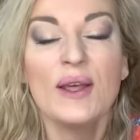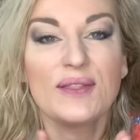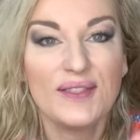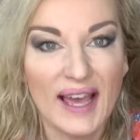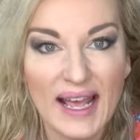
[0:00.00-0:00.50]

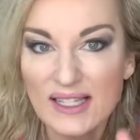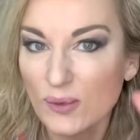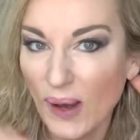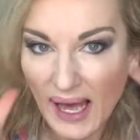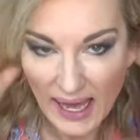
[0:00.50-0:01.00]
That's
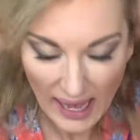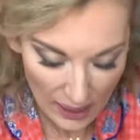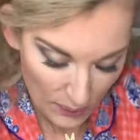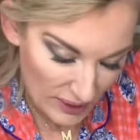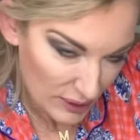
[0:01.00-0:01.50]
why I
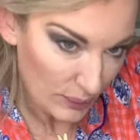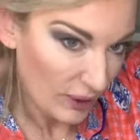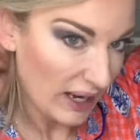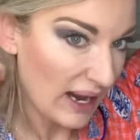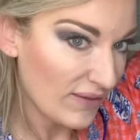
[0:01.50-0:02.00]
want to
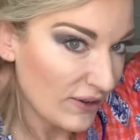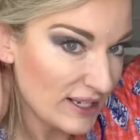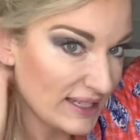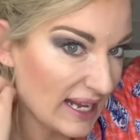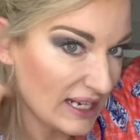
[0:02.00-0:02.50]
work every
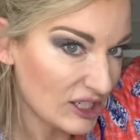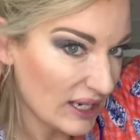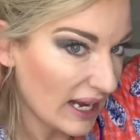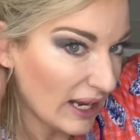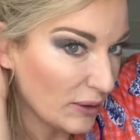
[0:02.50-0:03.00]
section
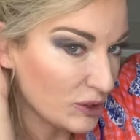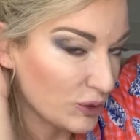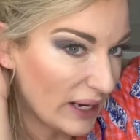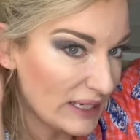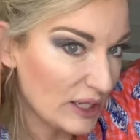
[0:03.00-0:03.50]
and go
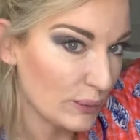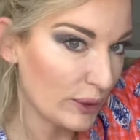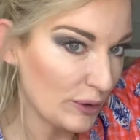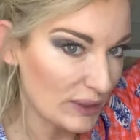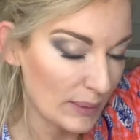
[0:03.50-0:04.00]
straight to the
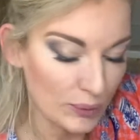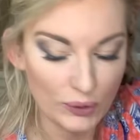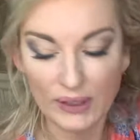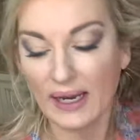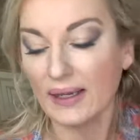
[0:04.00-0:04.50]
root and pull
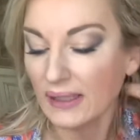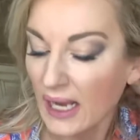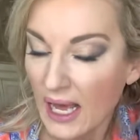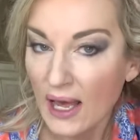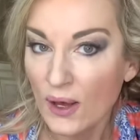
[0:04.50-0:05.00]
down.
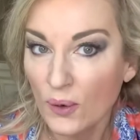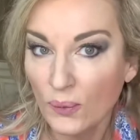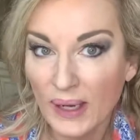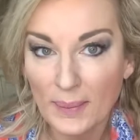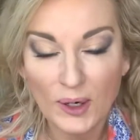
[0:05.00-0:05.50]

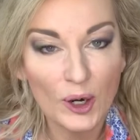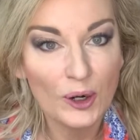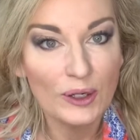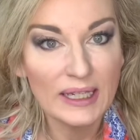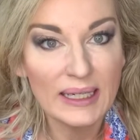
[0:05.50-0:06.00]
When I'm
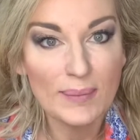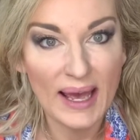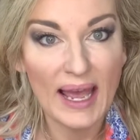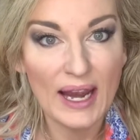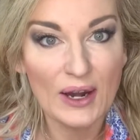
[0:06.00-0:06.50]
curling my
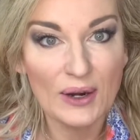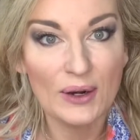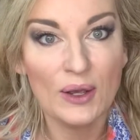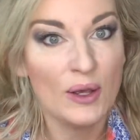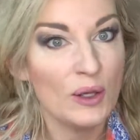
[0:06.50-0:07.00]

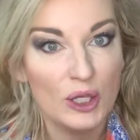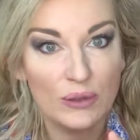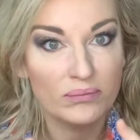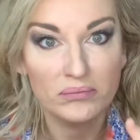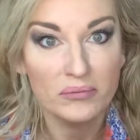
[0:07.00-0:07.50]
hair,
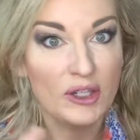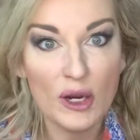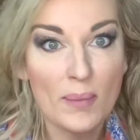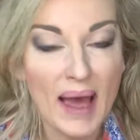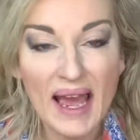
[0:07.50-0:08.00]
you
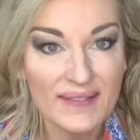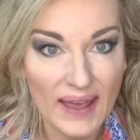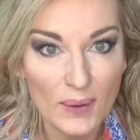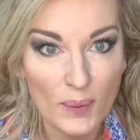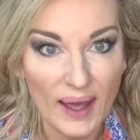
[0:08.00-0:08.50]
don't mind
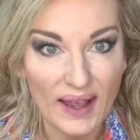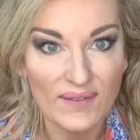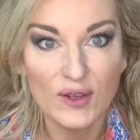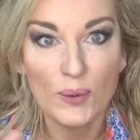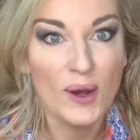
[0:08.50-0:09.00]
that wave.
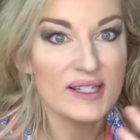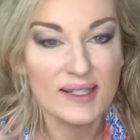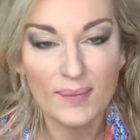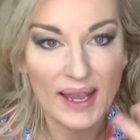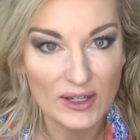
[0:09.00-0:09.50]
You want
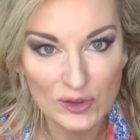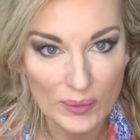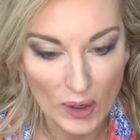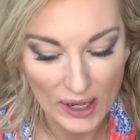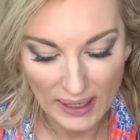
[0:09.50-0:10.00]
some extra
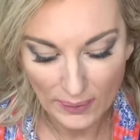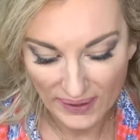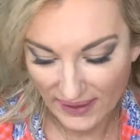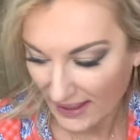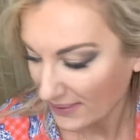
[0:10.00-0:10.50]
body with
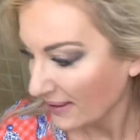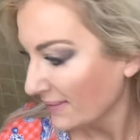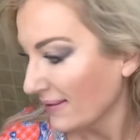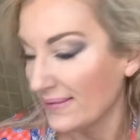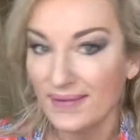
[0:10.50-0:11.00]
it.
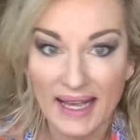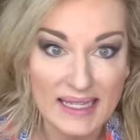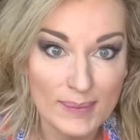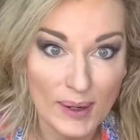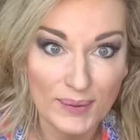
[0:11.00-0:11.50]
That's
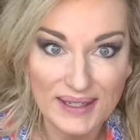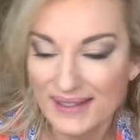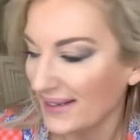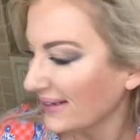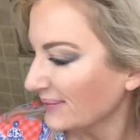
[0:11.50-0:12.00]
my
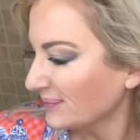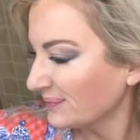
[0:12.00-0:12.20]
reasoning.